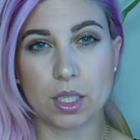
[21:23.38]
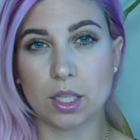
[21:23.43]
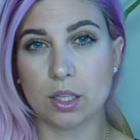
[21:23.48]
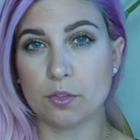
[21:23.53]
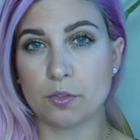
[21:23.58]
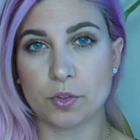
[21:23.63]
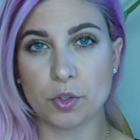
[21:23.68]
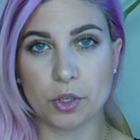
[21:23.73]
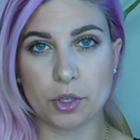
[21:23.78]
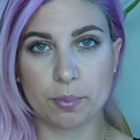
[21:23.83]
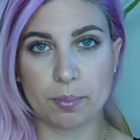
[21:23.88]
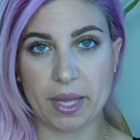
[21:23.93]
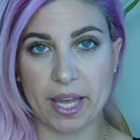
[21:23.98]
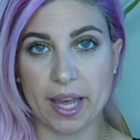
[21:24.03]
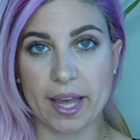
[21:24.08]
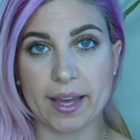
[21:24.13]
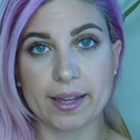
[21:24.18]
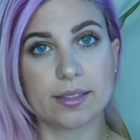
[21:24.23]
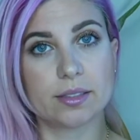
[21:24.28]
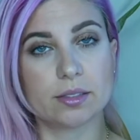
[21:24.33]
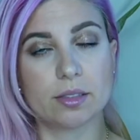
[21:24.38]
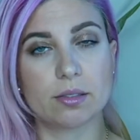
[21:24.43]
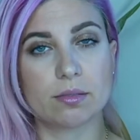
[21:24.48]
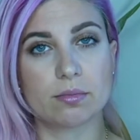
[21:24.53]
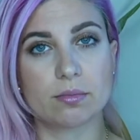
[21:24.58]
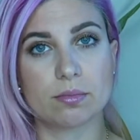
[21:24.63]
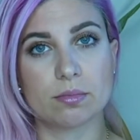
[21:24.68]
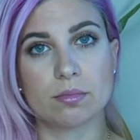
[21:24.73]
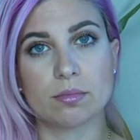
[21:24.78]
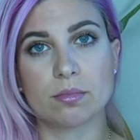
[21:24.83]
If your pet
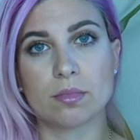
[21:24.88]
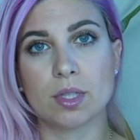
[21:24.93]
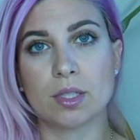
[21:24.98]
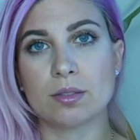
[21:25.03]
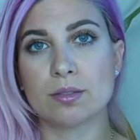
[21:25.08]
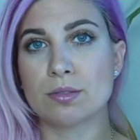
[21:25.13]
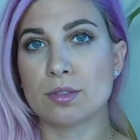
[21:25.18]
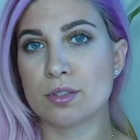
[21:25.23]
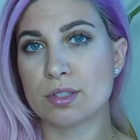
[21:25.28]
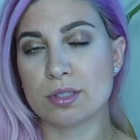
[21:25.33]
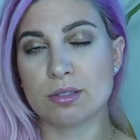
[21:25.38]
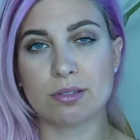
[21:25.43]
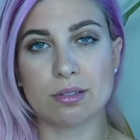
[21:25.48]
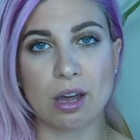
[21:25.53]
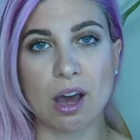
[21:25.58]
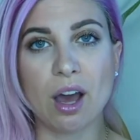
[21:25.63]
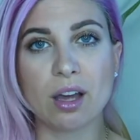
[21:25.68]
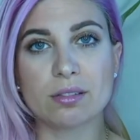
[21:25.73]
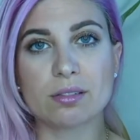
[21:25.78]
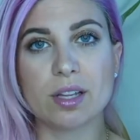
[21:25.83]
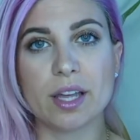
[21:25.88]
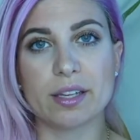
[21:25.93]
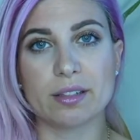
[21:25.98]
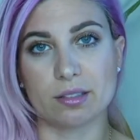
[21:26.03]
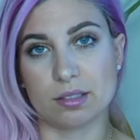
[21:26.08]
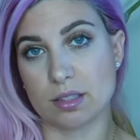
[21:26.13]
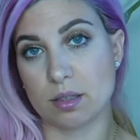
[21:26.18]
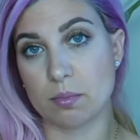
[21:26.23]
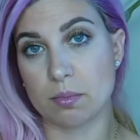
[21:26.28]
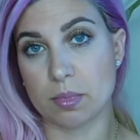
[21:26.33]
does not
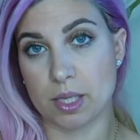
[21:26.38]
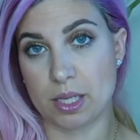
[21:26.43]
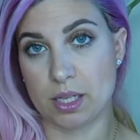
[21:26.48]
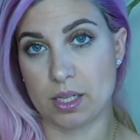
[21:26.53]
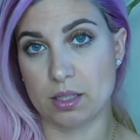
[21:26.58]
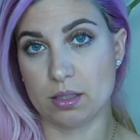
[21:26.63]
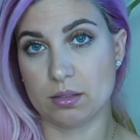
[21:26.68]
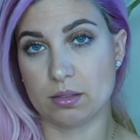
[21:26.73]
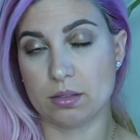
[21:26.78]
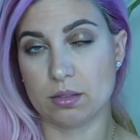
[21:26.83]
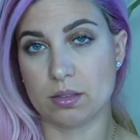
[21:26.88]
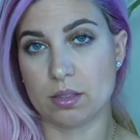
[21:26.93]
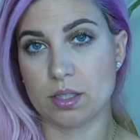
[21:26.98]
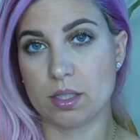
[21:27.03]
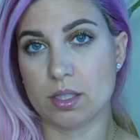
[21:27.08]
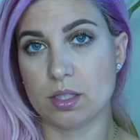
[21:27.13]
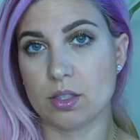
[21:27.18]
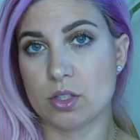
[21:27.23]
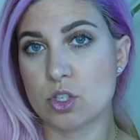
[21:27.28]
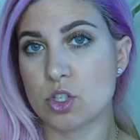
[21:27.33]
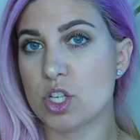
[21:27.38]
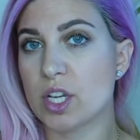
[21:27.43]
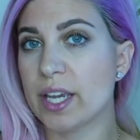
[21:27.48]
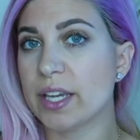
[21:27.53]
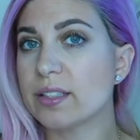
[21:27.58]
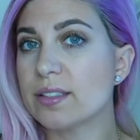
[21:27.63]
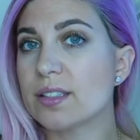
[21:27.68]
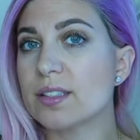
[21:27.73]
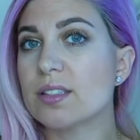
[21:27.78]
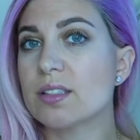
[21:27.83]
like somebody,
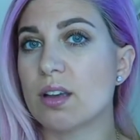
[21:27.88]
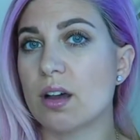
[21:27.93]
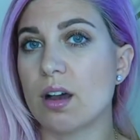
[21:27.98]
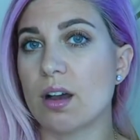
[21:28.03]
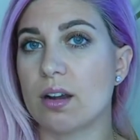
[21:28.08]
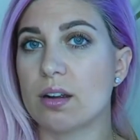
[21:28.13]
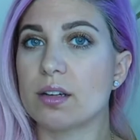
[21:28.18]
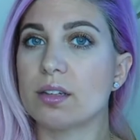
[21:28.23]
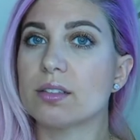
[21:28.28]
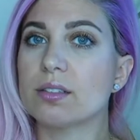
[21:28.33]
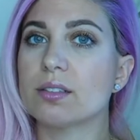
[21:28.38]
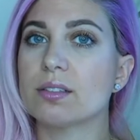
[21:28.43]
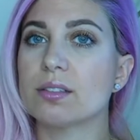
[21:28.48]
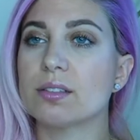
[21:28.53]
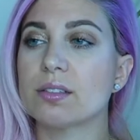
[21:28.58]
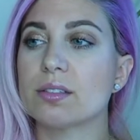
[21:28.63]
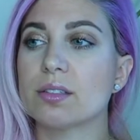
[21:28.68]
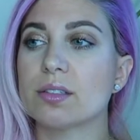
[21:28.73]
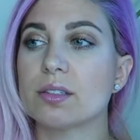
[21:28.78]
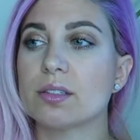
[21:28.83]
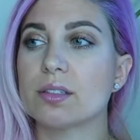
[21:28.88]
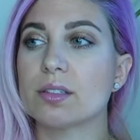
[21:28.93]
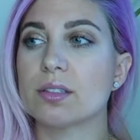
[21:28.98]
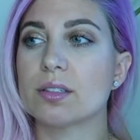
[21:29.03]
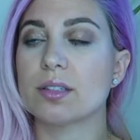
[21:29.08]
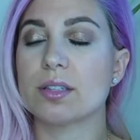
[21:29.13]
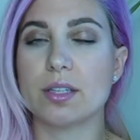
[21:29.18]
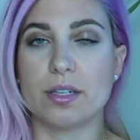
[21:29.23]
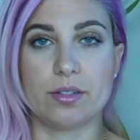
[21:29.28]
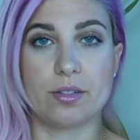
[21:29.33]
chances are
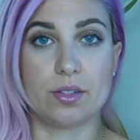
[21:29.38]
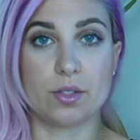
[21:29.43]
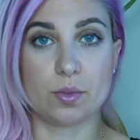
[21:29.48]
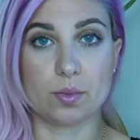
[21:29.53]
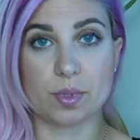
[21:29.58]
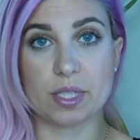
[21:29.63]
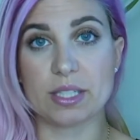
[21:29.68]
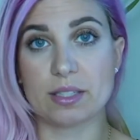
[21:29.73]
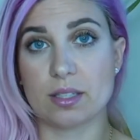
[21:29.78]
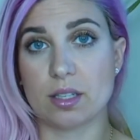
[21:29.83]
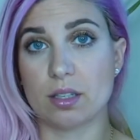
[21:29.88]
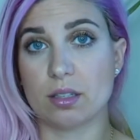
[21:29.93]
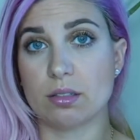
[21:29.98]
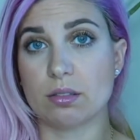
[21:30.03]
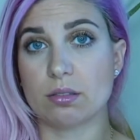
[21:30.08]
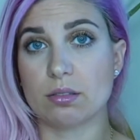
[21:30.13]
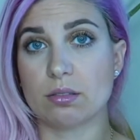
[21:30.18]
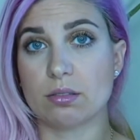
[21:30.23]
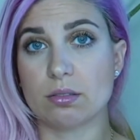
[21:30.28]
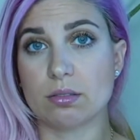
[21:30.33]
there's a reason.